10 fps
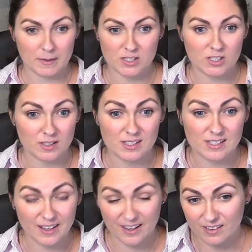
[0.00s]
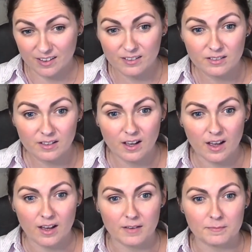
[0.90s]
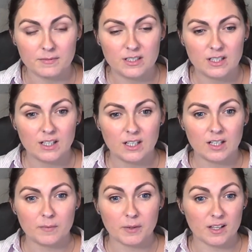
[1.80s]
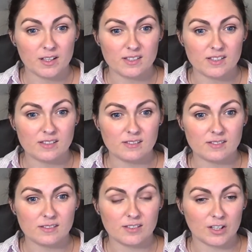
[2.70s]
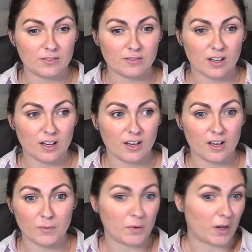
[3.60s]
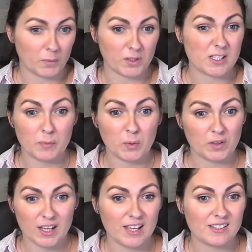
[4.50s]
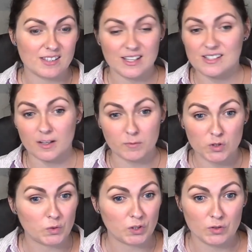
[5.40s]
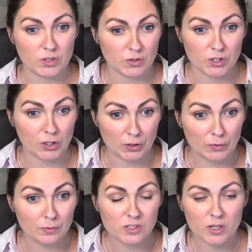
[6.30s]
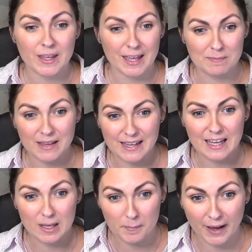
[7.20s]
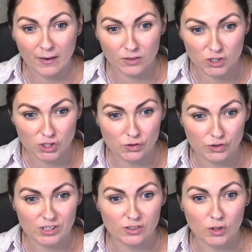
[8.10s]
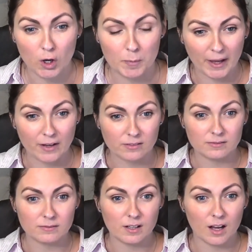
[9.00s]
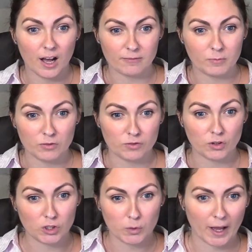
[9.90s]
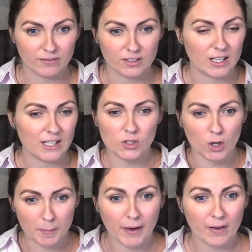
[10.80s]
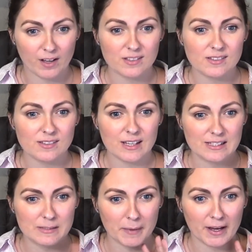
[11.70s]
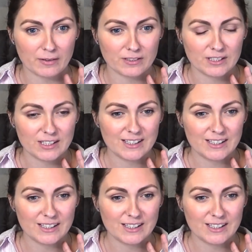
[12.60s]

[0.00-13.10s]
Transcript: to be able to do this together, because I want to support the kids in this, and I'm sure you do too. So again, making it about the children, not about I've moved on, you haven't. It's not about us. It's about,